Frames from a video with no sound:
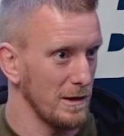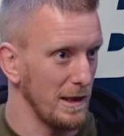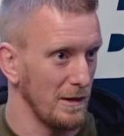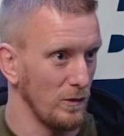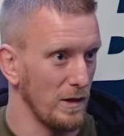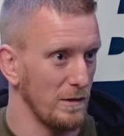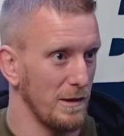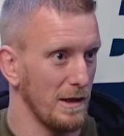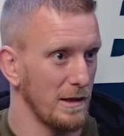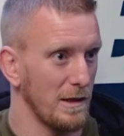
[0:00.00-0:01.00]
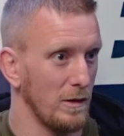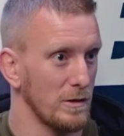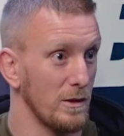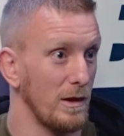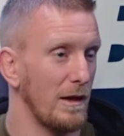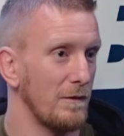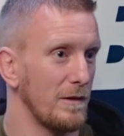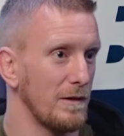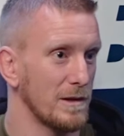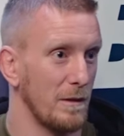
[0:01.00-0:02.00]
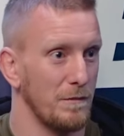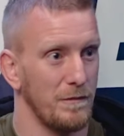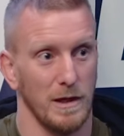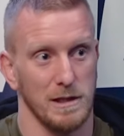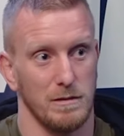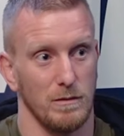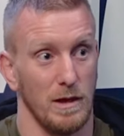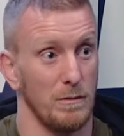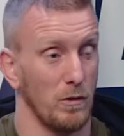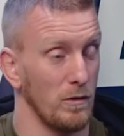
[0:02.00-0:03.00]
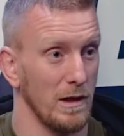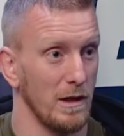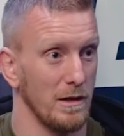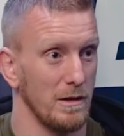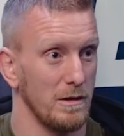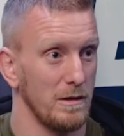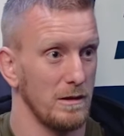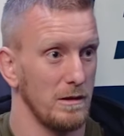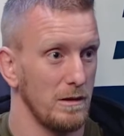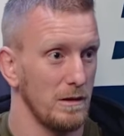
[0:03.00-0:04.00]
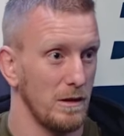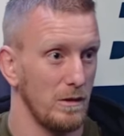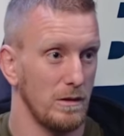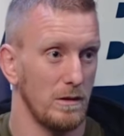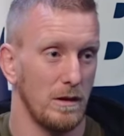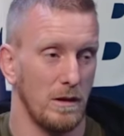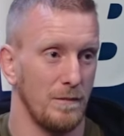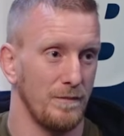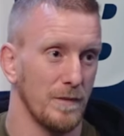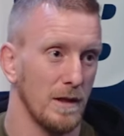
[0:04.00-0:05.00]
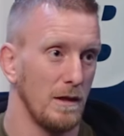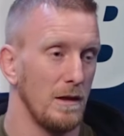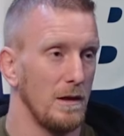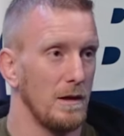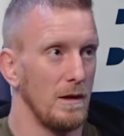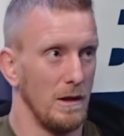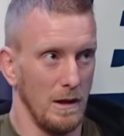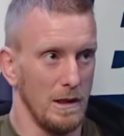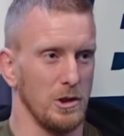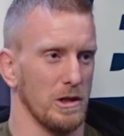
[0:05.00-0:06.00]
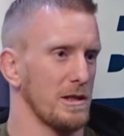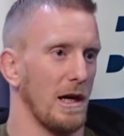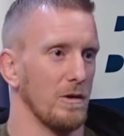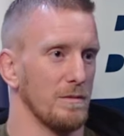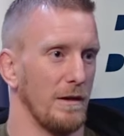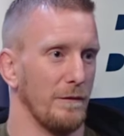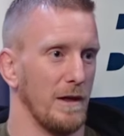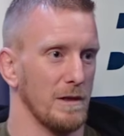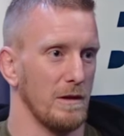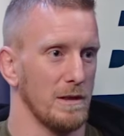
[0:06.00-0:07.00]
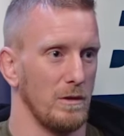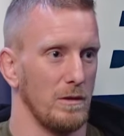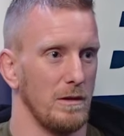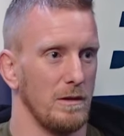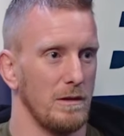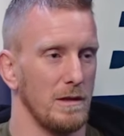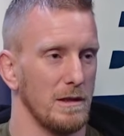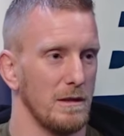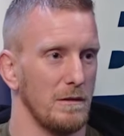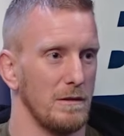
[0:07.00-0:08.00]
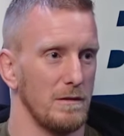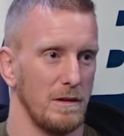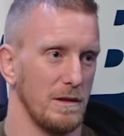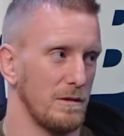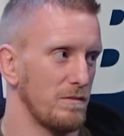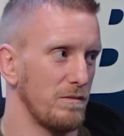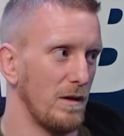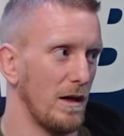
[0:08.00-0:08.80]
to get the win back, you know? So ev some fights with him were really hard, you know? Um, just styles make fights, right? So it's